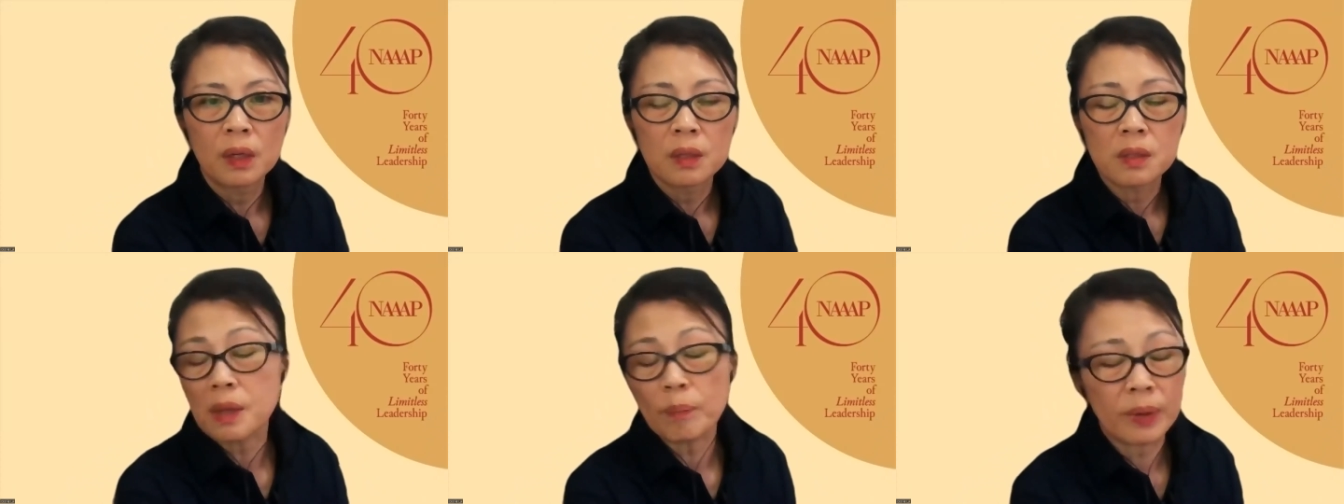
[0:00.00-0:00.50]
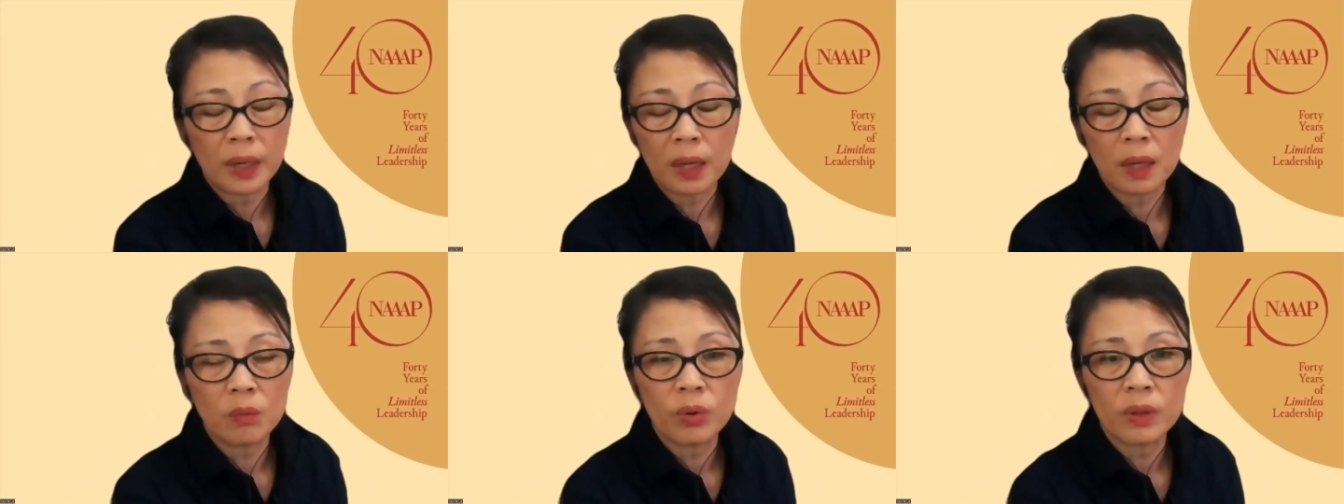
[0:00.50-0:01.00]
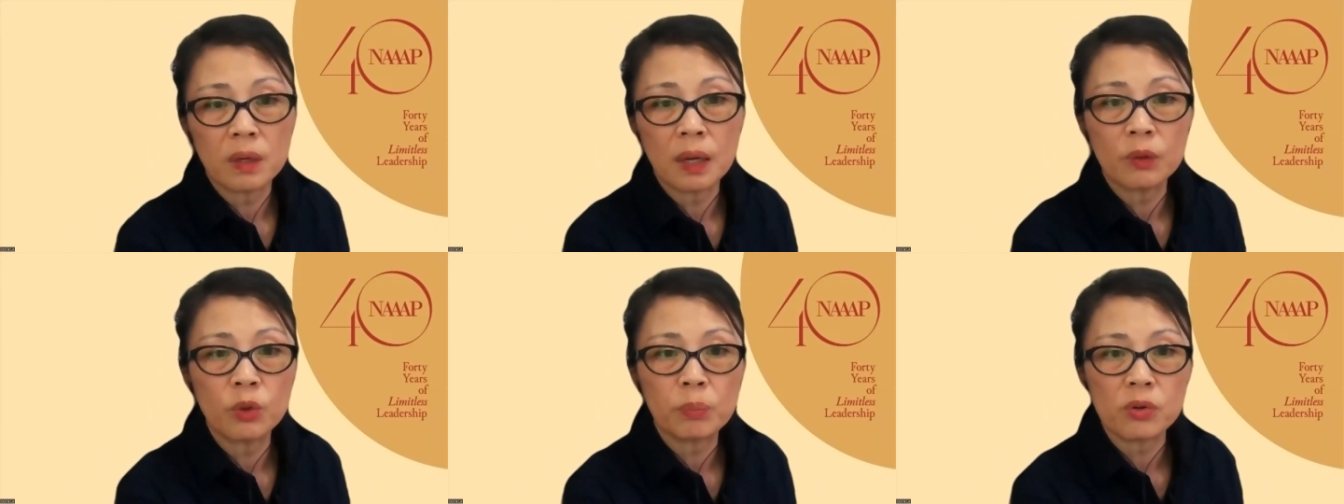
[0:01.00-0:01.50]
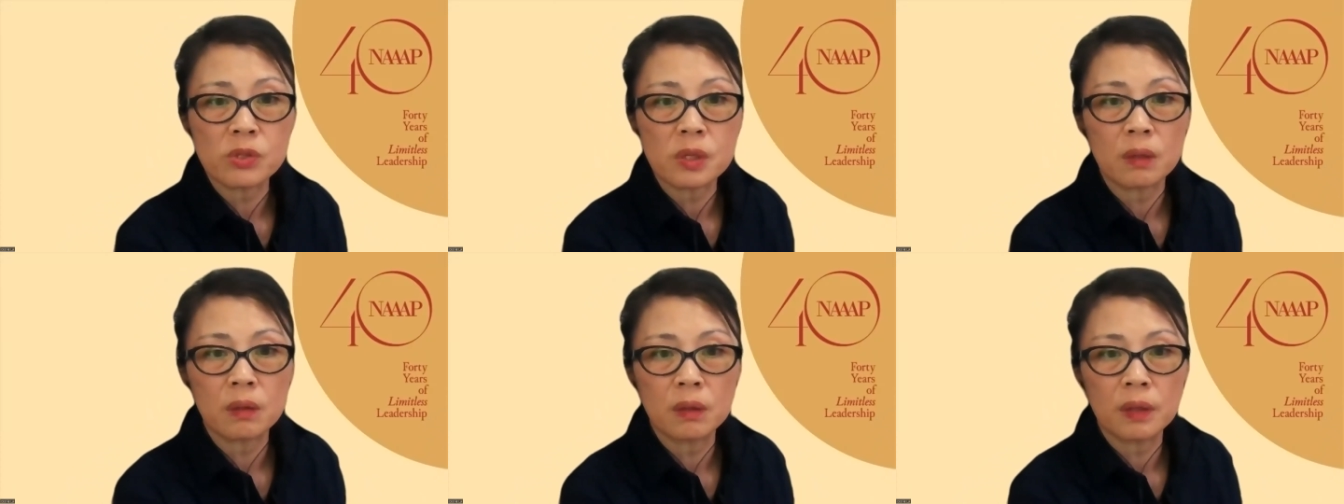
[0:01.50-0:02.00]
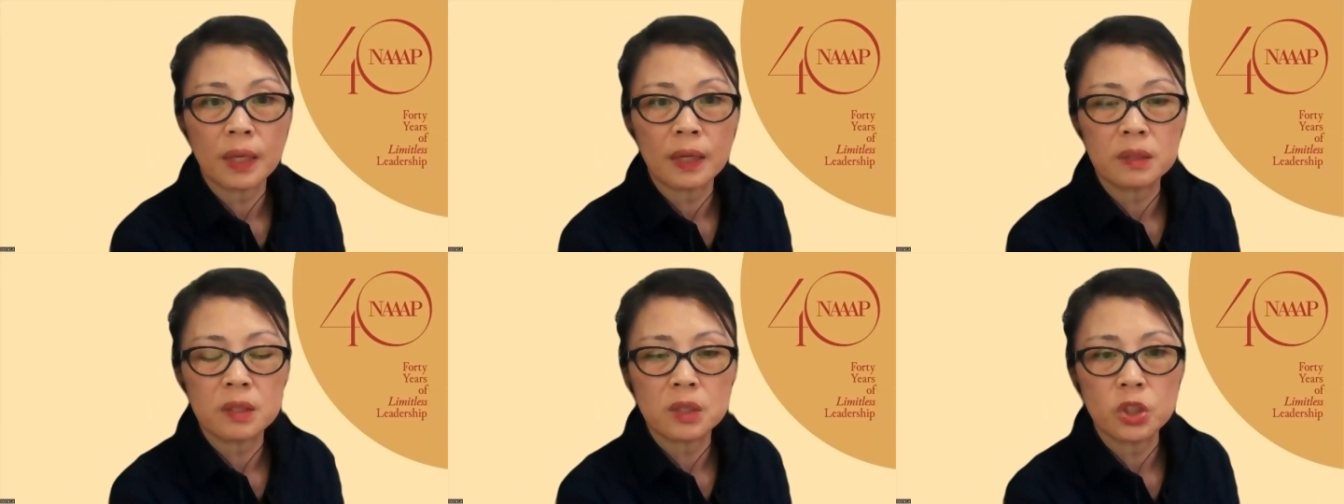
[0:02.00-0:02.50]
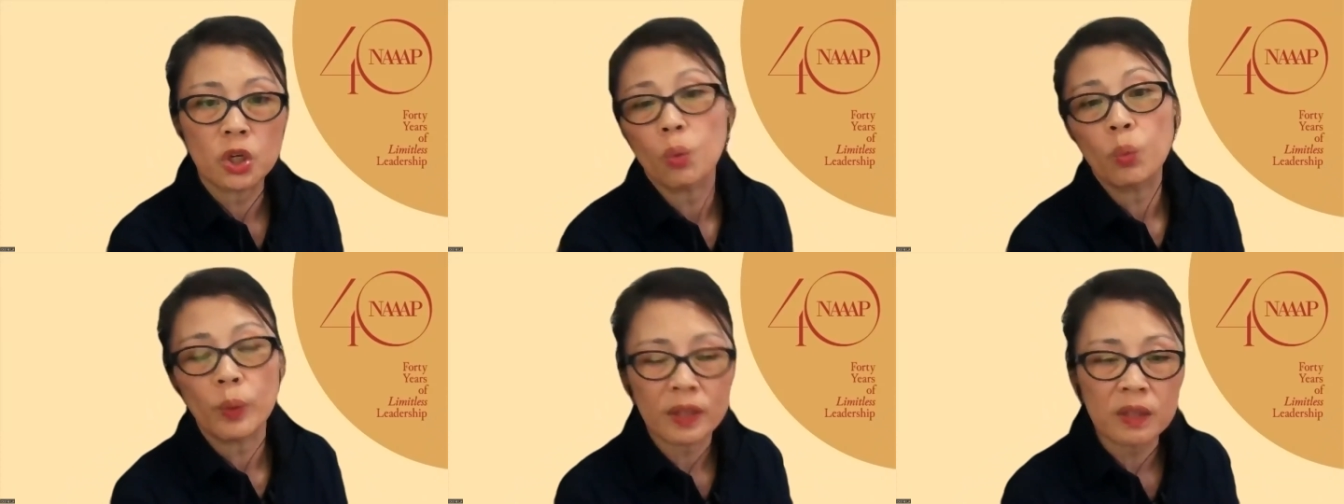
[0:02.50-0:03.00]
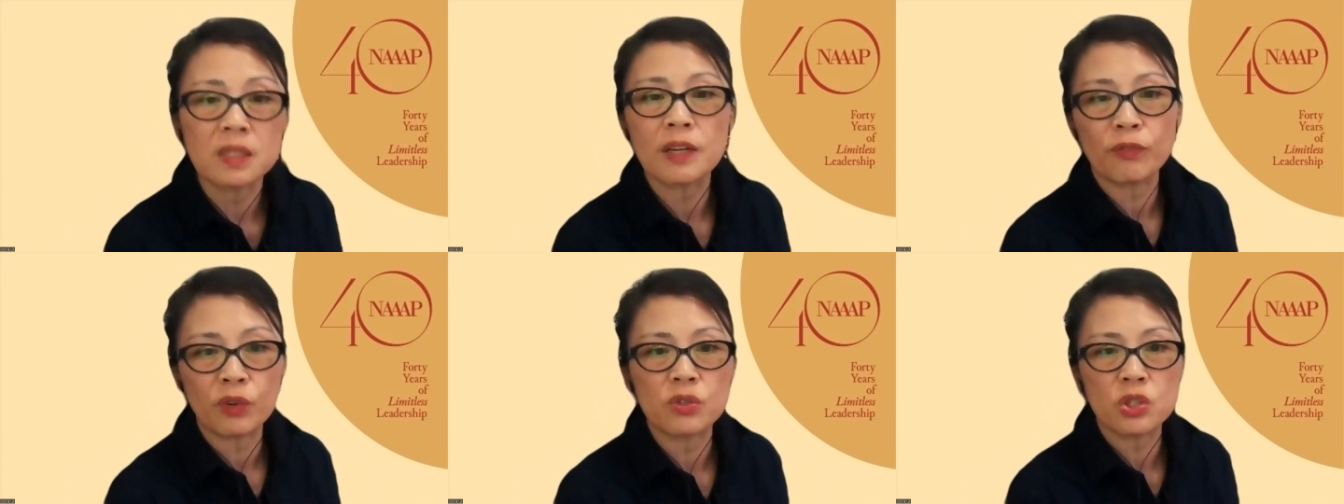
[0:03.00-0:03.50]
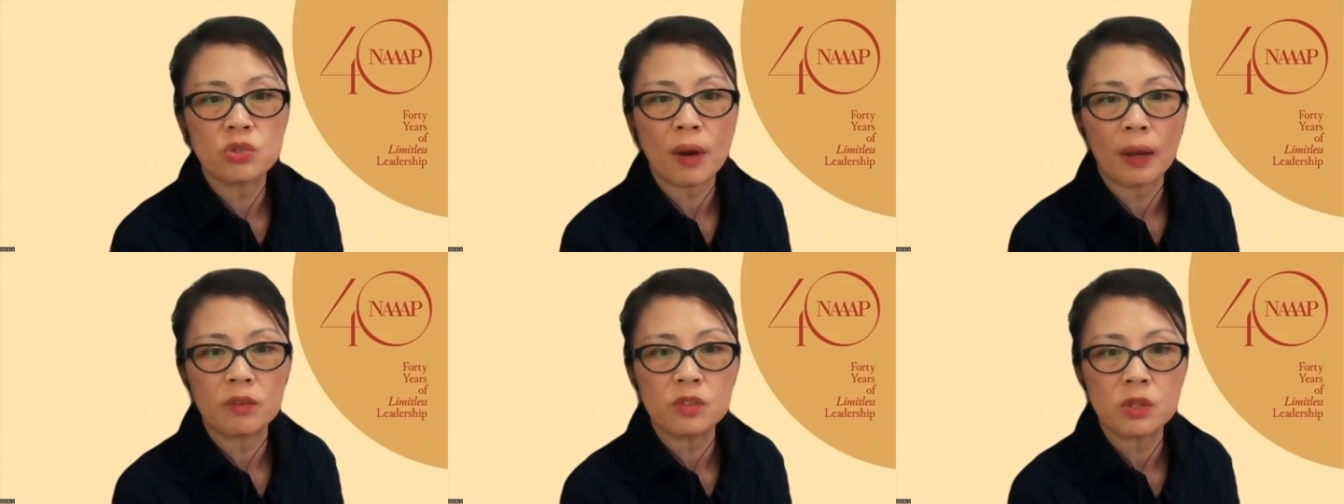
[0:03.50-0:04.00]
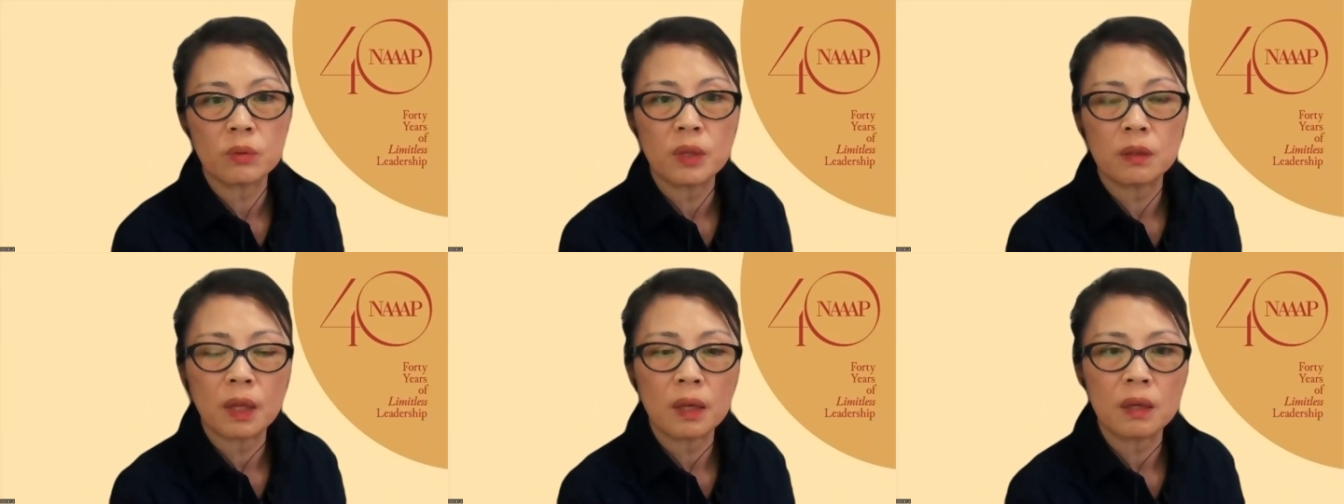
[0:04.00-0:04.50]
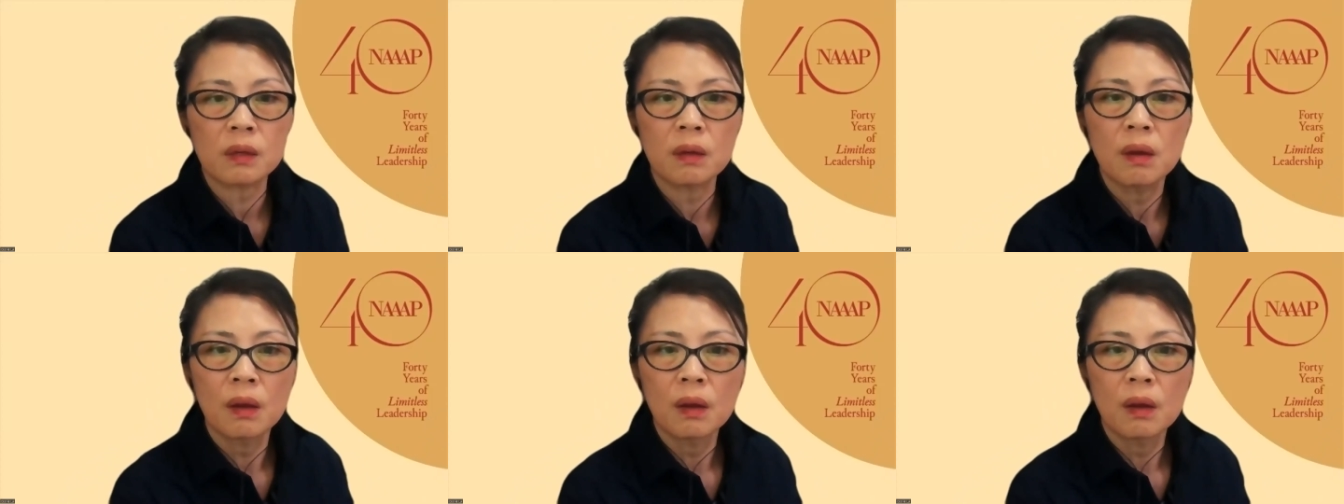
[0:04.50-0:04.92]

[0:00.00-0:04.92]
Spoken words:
somebody with another person that, with a different strength, so that they can